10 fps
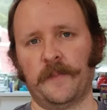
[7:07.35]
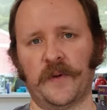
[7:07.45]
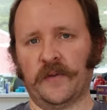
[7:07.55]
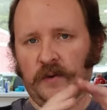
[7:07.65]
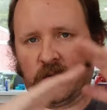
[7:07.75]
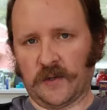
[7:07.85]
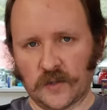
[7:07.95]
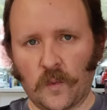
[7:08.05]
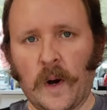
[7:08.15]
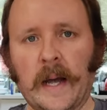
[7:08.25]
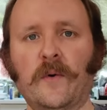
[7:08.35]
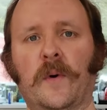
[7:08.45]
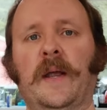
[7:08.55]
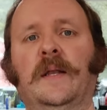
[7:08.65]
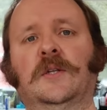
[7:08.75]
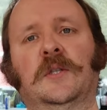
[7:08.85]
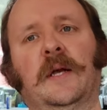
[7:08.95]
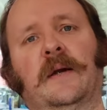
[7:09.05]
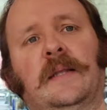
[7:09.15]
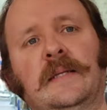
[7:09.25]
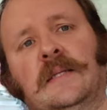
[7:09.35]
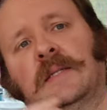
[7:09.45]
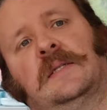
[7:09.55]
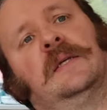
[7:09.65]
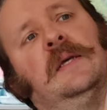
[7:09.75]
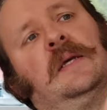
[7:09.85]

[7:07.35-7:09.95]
There's a wide range there, and this is